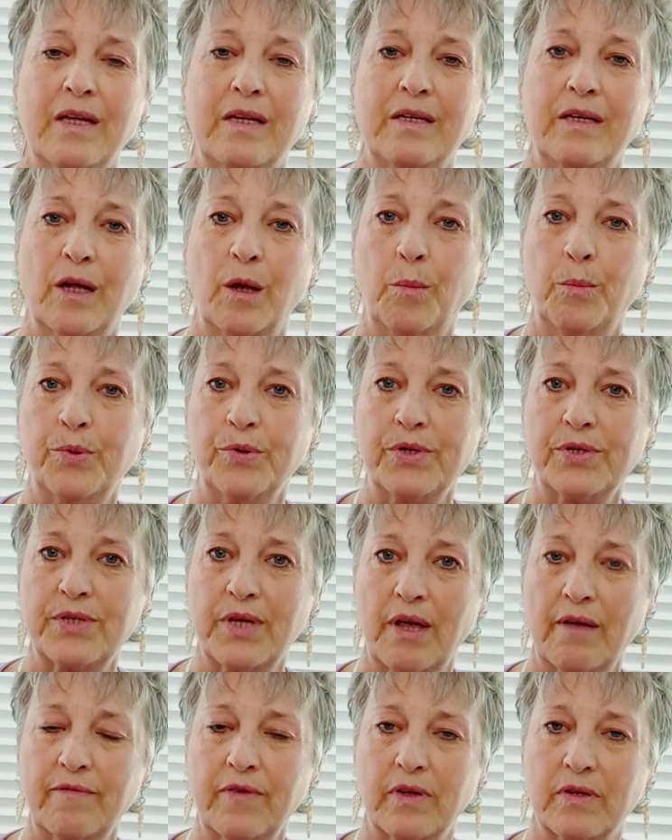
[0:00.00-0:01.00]
Number
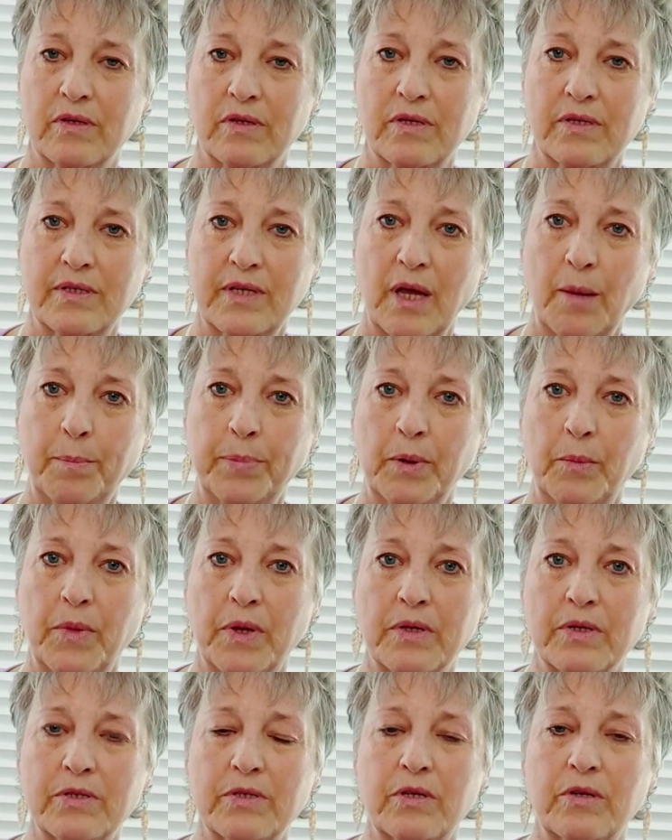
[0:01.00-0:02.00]
7,
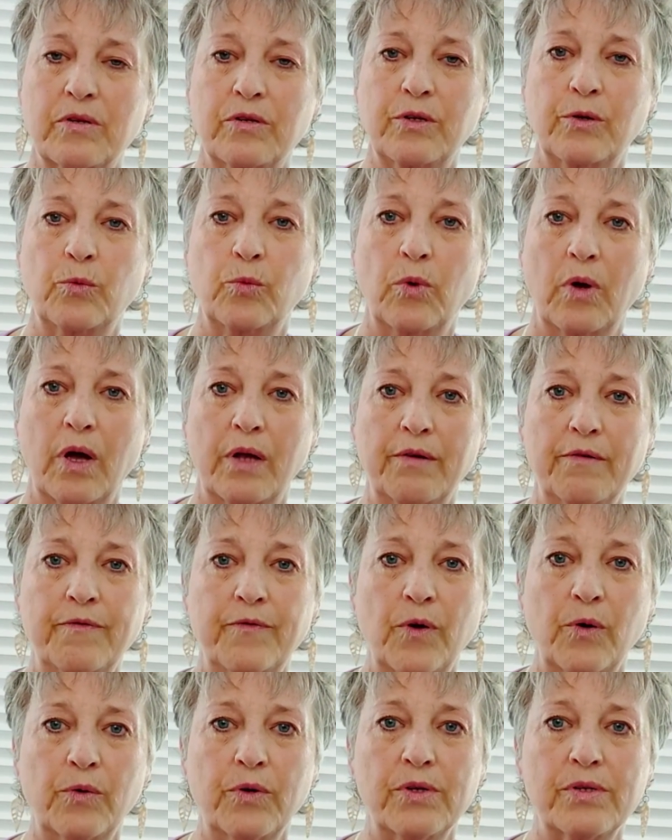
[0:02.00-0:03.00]
supplements. You want to
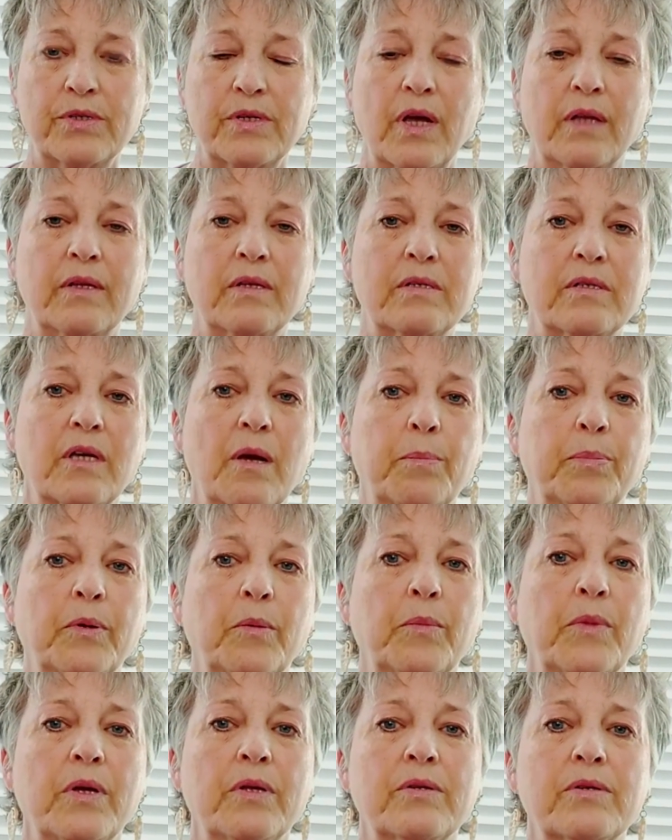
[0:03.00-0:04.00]
focus on the
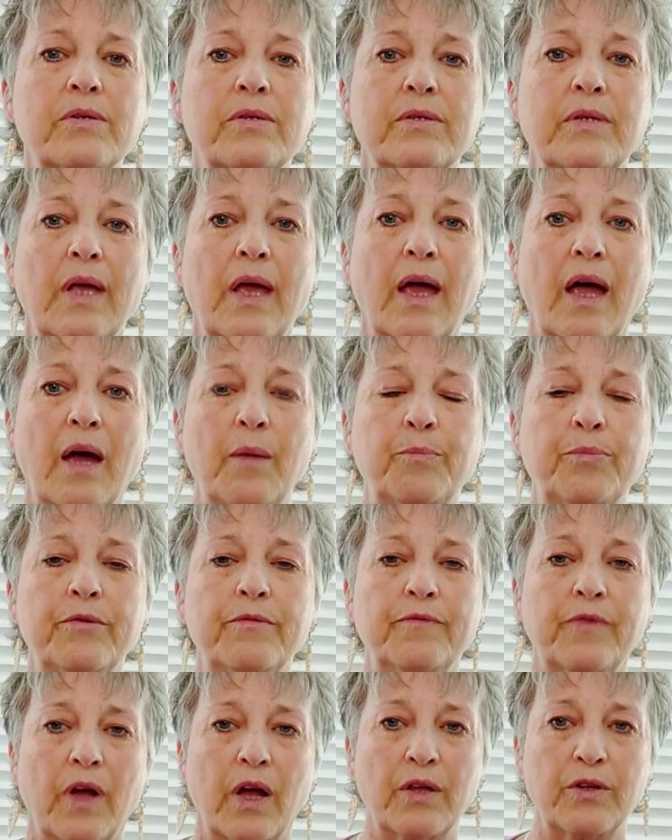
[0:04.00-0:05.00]
supplements that
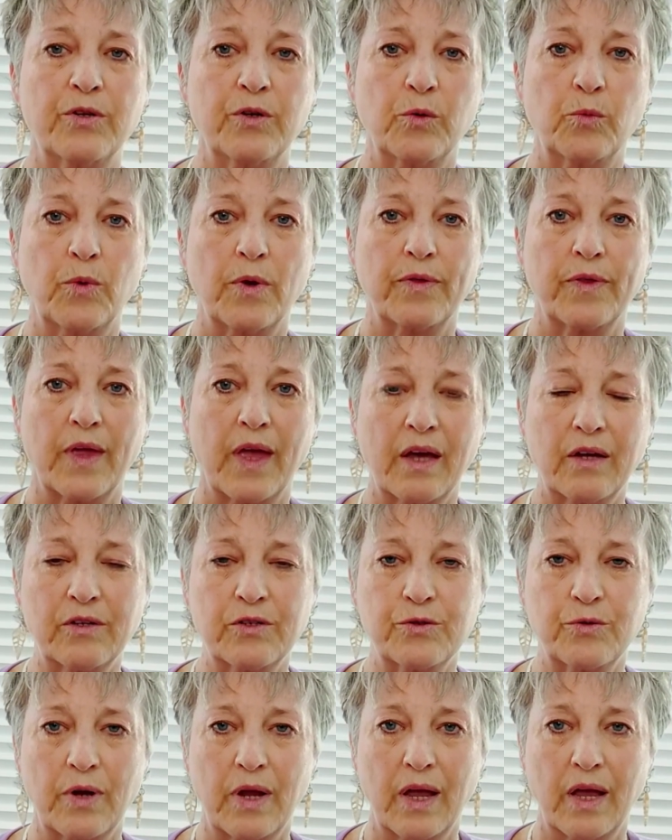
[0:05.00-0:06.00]
provide you with
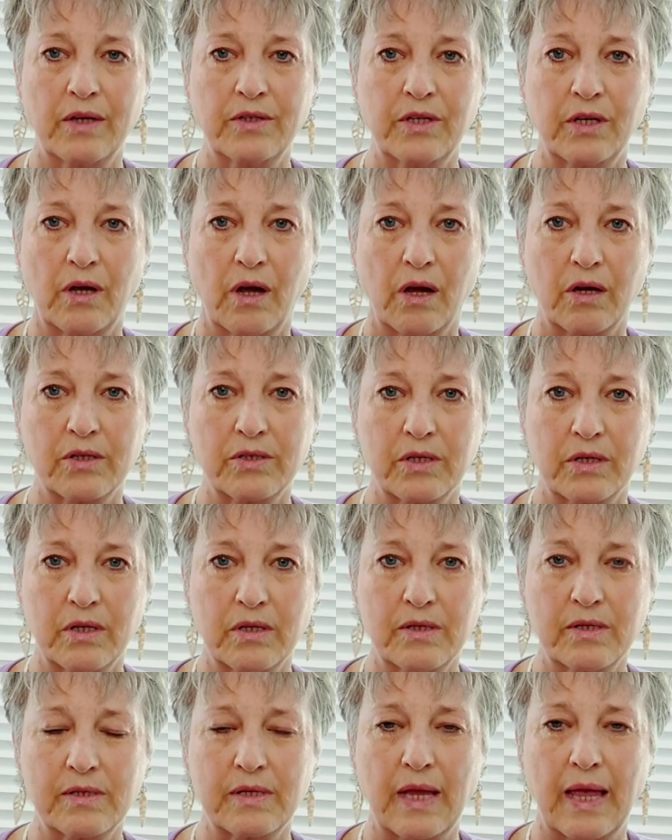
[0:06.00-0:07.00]
extra
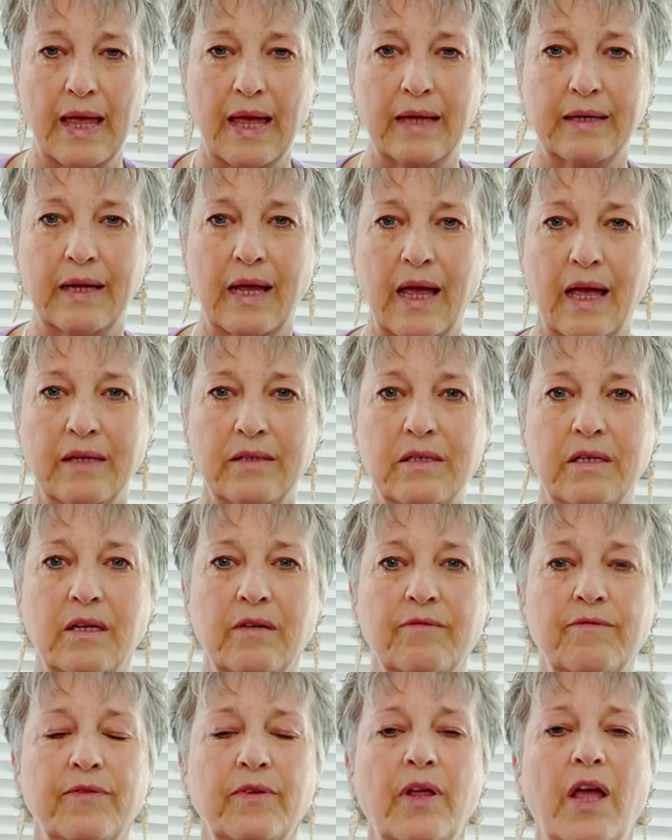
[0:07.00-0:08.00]
antioxidants and
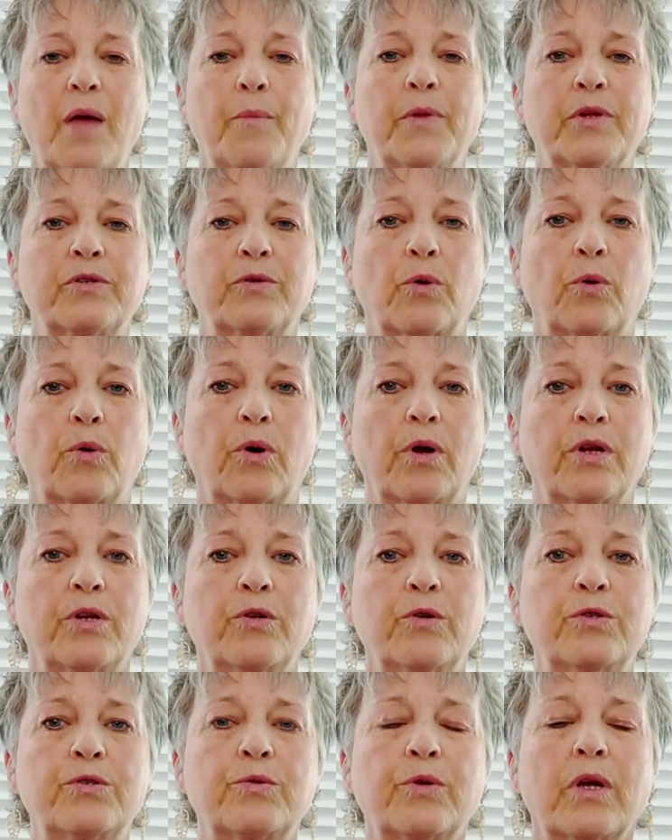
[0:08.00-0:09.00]
anti-inflammatory
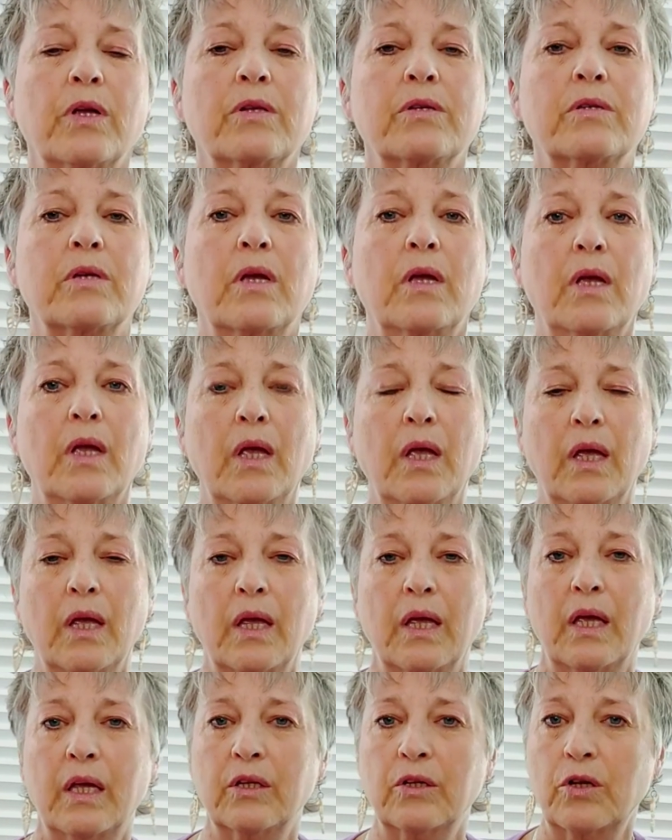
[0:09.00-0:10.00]
nutrients,
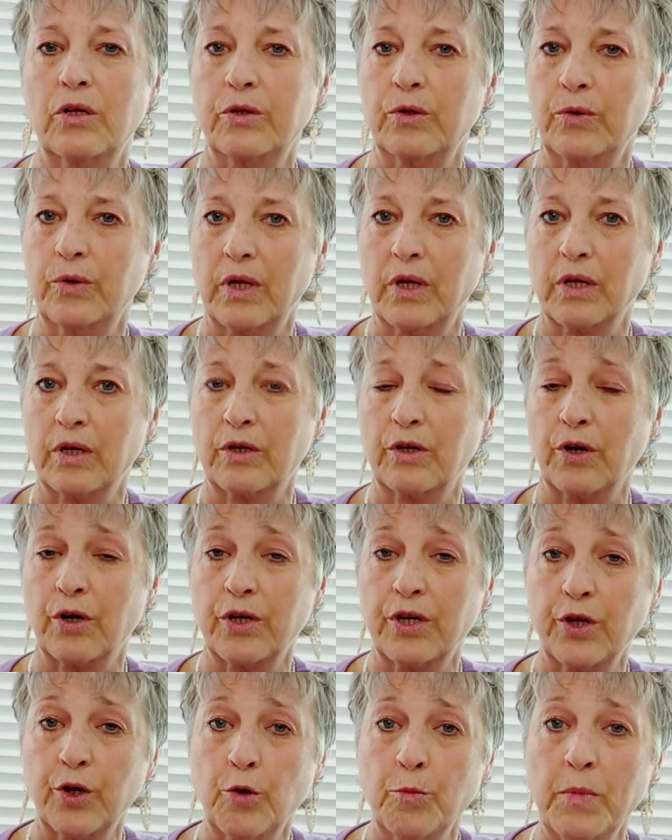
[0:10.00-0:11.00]
including
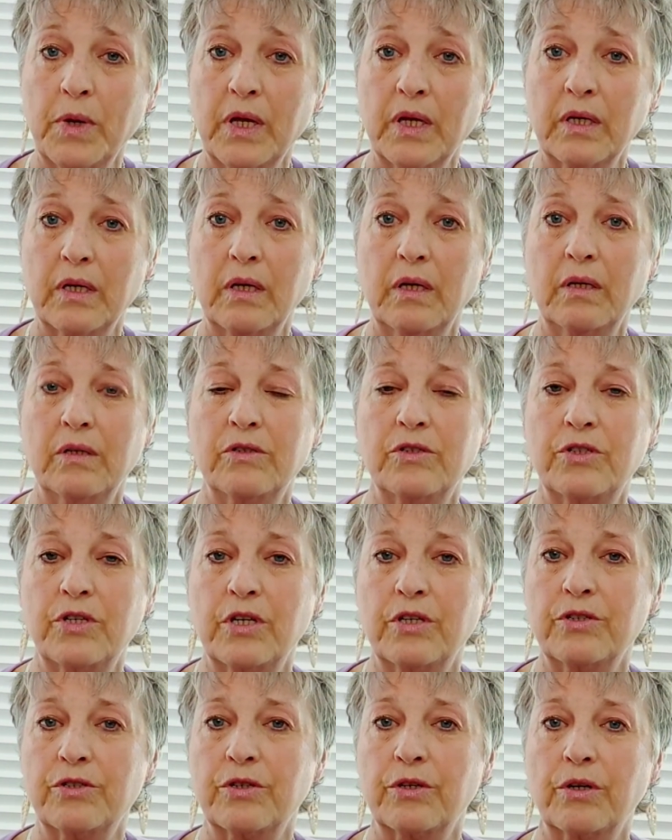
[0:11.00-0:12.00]
curcumin,
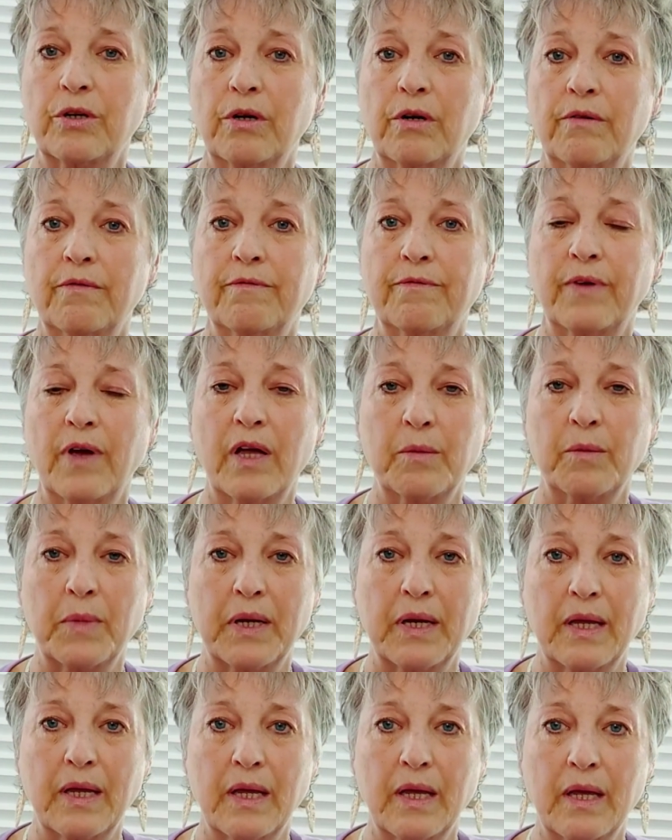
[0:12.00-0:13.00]
ginger,
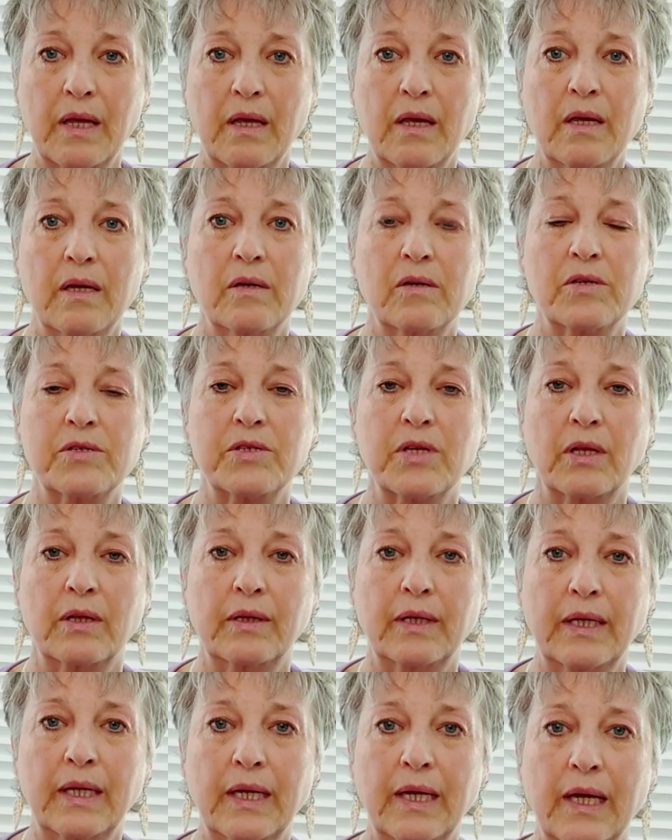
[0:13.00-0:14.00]
vitamin E,
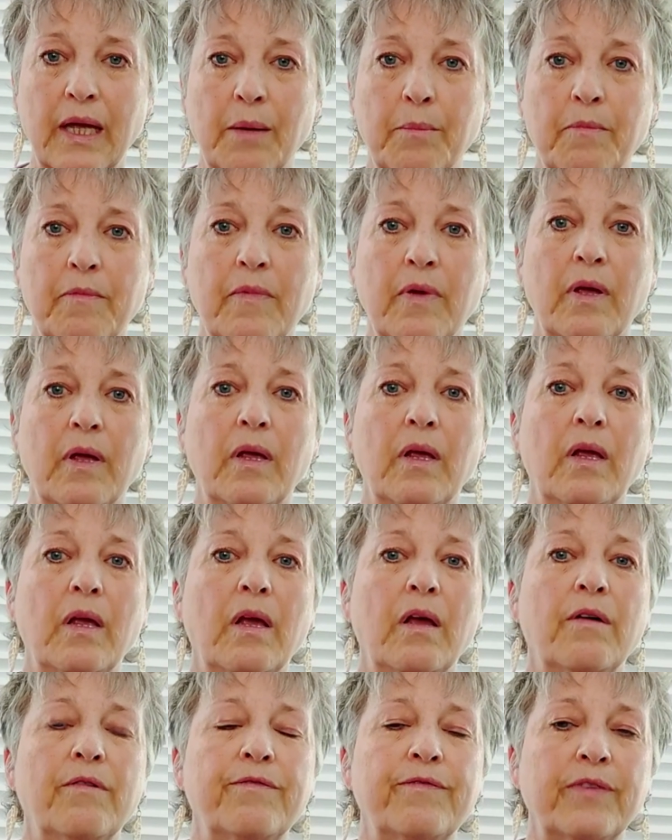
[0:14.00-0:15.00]
selenium,
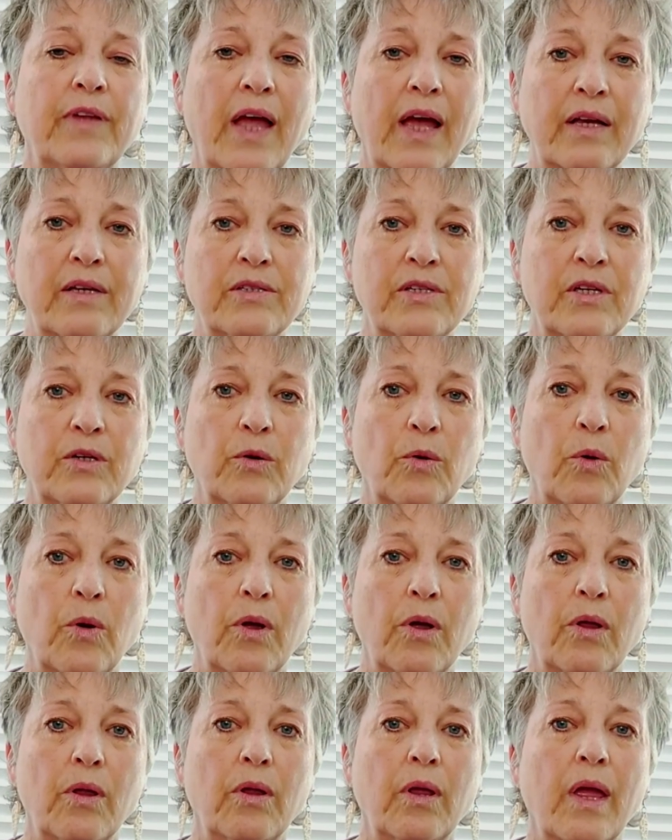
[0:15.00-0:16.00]
flaxseed
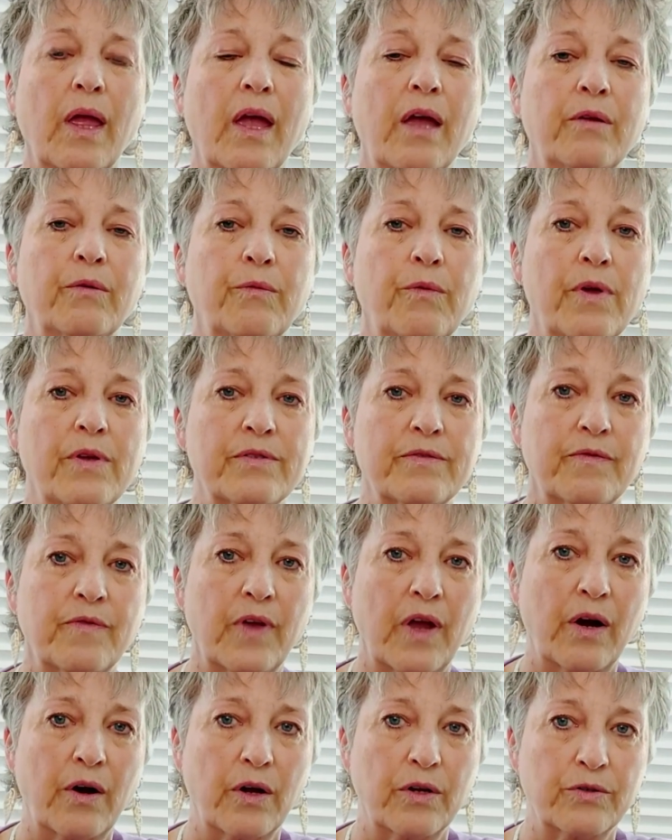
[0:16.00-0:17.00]
oil, and
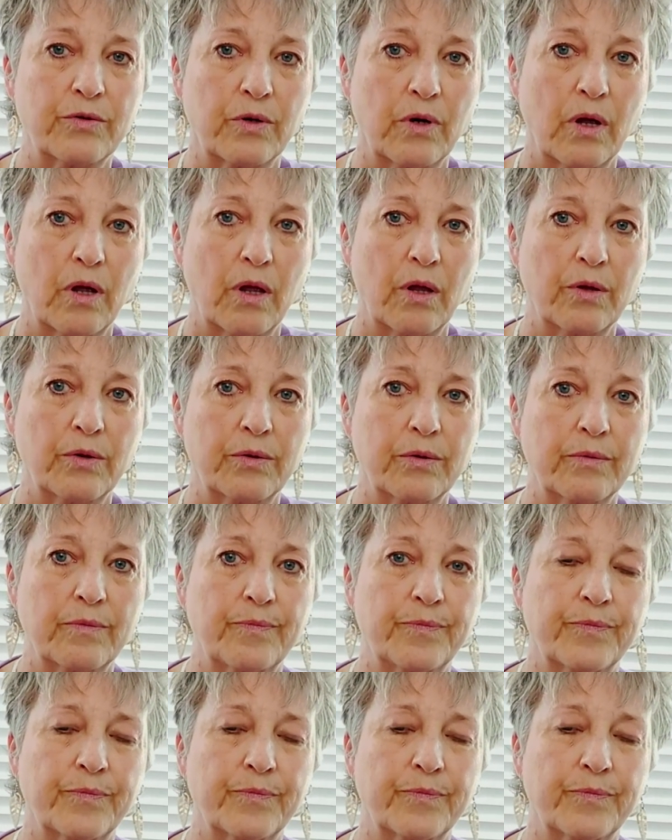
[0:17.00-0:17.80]
resveratrol